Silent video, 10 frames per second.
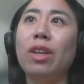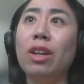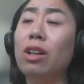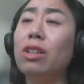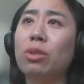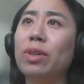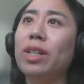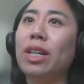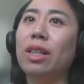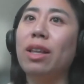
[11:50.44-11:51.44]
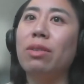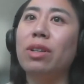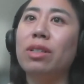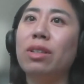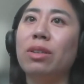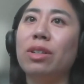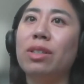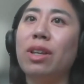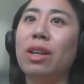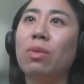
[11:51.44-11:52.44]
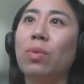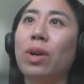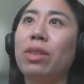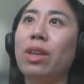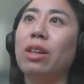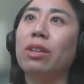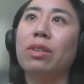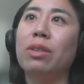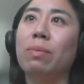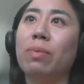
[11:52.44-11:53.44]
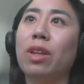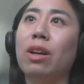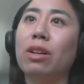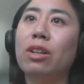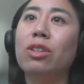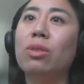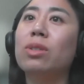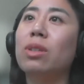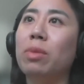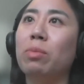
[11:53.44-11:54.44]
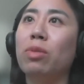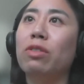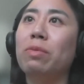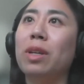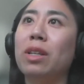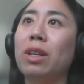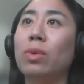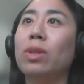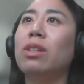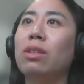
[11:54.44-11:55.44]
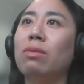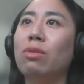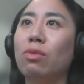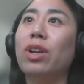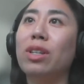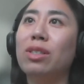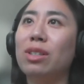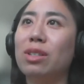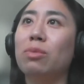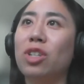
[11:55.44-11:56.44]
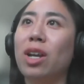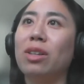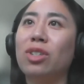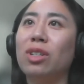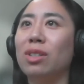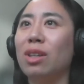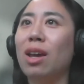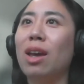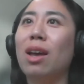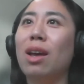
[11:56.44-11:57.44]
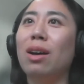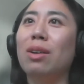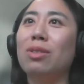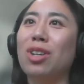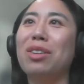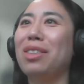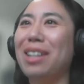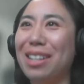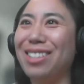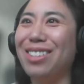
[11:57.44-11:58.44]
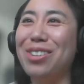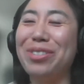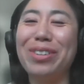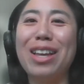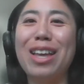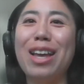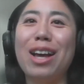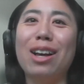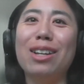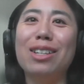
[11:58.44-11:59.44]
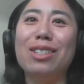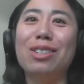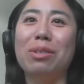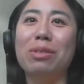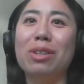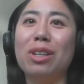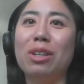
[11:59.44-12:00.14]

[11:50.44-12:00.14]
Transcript: It also really allowed us to understand where the algorithm could use some improvement, and we did run into some challenges, right. Jonathan, as you know. So,